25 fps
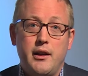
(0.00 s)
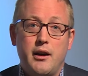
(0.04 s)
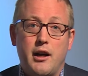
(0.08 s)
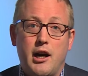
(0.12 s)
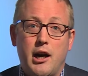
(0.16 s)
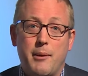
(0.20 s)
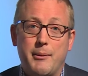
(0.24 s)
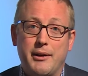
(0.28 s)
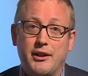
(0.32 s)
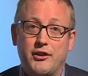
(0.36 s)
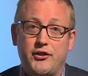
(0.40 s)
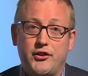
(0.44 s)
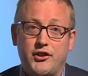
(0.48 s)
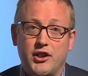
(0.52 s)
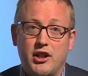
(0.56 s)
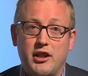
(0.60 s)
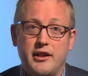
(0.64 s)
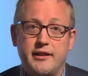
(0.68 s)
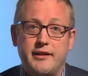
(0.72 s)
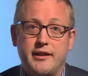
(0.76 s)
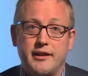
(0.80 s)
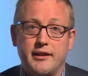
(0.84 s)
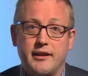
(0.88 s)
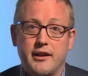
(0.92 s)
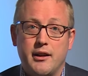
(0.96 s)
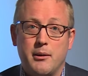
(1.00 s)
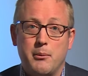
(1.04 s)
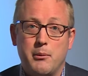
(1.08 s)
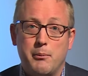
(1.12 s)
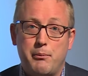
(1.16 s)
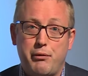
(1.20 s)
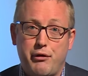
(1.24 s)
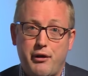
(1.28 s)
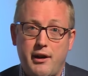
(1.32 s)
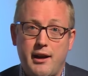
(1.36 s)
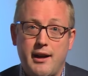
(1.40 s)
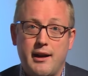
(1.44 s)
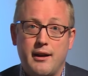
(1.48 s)
I'm excited and I'm
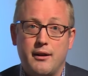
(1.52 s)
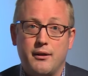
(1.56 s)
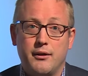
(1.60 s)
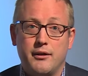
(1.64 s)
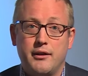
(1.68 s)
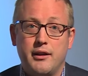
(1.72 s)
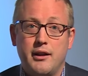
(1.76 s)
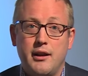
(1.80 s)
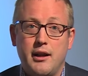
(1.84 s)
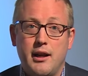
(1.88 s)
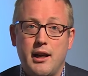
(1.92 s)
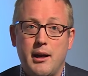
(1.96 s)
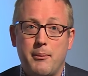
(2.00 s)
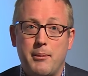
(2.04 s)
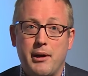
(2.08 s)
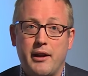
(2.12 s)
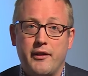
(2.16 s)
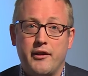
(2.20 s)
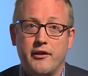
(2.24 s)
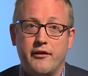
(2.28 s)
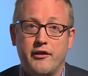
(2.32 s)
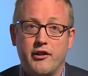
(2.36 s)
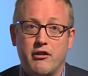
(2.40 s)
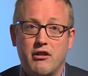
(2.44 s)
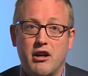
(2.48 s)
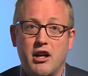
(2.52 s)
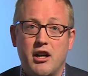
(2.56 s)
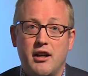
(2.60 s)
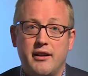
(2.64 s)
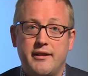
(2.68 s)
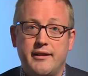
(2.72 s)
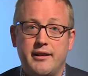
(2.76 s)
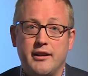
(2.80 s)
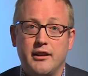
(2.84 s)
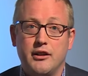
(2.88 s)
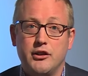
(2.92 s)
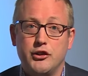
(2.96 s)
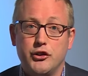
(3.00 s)
proud about the
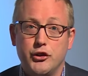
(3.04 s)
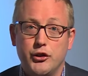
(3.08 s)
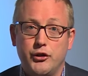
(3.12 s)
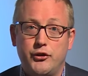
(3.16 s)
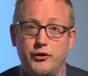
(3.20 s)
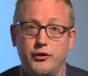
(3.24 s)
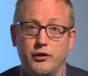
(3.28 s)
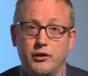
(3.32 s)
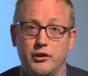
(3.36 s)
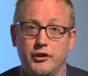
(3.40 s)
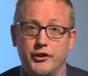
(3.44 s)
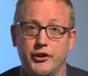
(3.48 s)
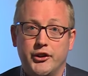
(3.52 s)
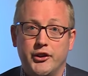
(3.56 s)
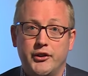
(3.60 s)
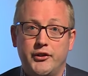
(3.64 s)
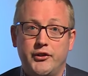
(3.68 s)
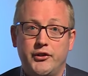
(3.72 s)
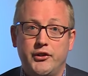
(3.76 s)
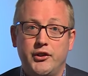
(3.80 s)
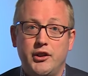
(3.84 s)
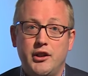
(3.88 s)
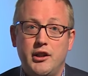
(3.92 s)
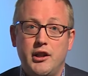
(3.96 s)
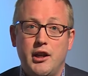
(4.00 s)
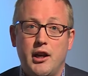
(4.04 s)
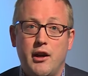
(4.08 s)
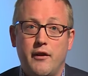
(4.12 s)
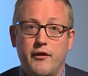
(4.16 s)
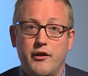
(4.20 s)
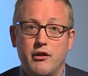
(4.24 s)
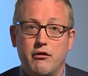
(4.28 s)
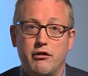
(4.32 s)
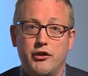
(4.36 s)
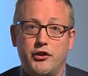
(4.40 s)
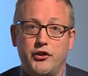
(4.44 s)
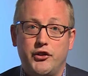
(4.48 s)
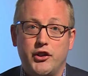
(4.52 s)
variety and usefulness of
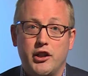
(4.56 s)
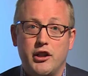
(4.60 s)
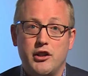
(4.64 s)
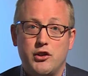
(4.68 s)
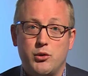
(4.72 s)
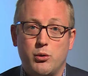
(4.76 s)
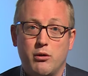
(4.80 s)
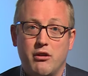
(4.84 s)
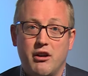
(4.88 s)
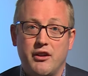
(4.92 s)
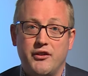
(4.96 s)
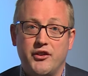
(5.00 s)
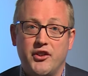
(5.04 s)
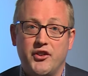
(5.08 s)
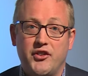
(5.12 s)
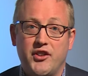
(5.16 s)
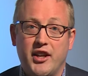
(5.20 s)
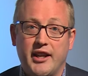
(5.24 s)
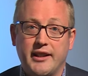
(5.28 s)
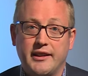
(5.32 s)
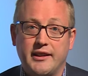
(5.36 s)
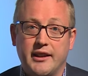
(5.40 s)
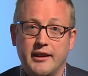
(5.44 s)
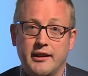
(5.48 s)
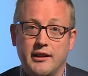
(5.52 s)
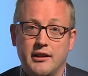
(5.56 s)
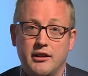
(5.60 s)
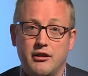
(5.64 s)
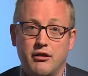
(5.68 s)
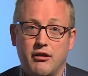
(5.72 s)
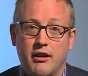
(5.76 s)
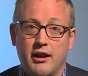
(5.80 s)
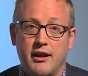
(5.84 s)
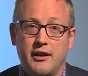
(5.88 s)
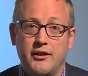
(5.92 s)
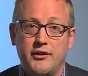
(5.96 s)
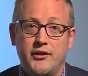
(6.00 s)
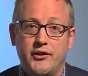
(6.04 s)
the research we're undertaking in
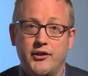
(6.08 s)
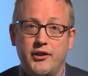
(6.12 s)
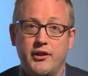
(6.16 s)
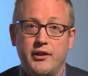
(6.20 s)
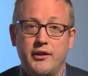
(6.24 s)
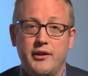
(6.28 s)
CREST.